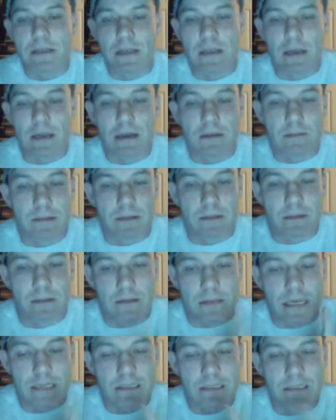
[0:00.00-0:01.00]
the
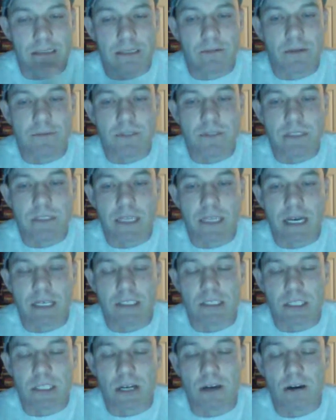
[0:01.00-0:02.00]
Dancing with the
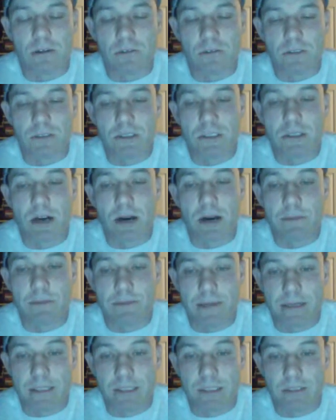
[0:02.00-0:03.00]
Stars host, Tom
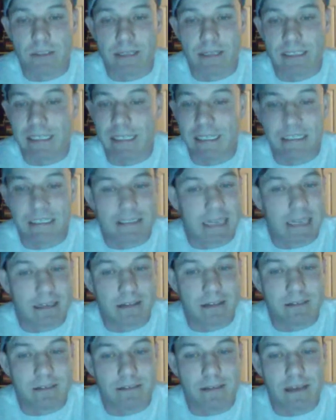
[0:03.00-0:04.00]
Bergeron. He's had
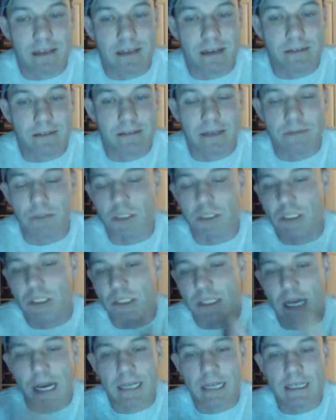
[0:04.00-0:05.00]
a great career which
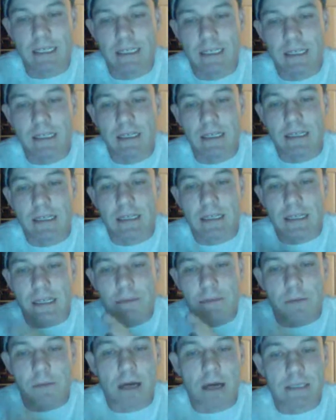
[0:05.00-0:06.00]
started
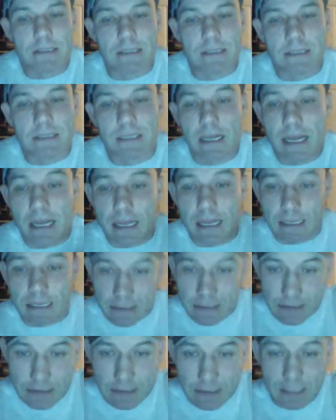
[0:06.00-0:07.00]
in Boston.
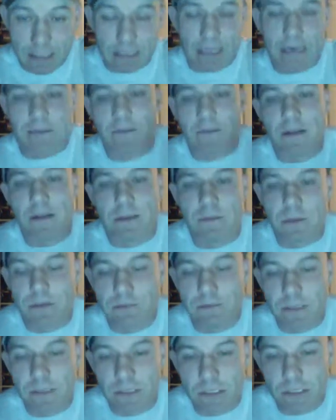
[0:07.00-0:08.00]
See you later, Facebook
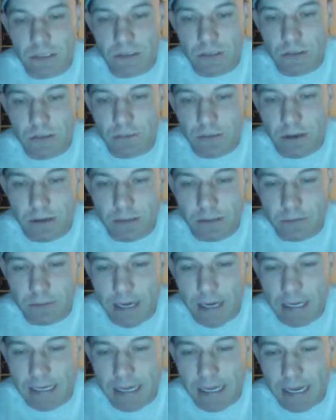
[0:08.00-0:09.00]
friends and YouTube followers.
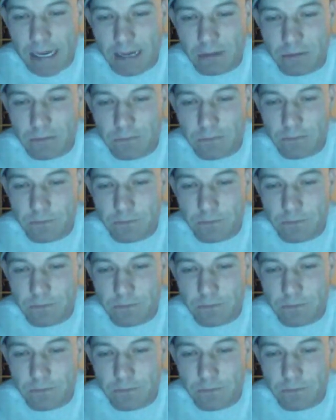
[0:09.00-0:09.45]
Bye now.